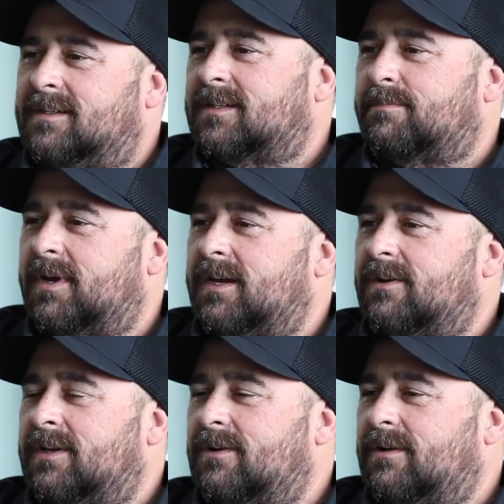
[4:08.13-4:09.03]
get to pay
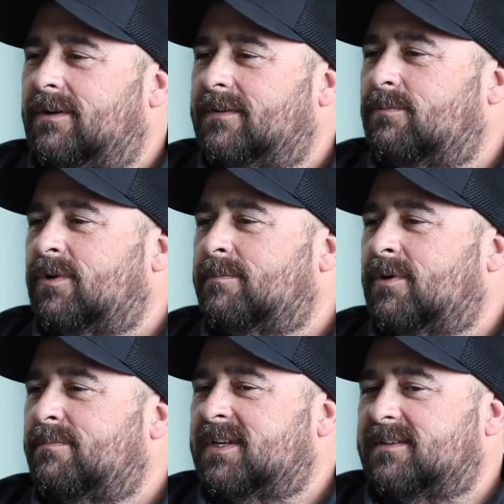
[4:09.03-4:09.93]
it. You know, I don't have to worry
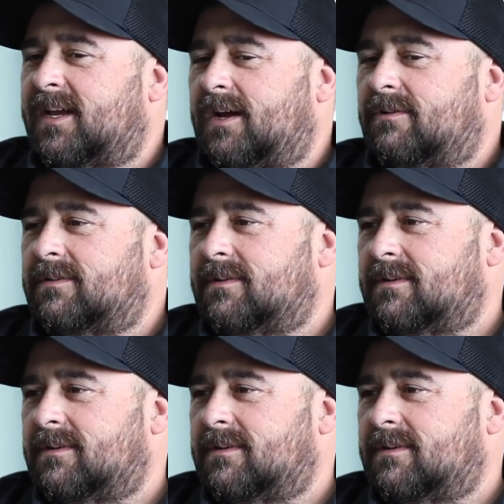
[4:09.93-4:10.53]
about being down.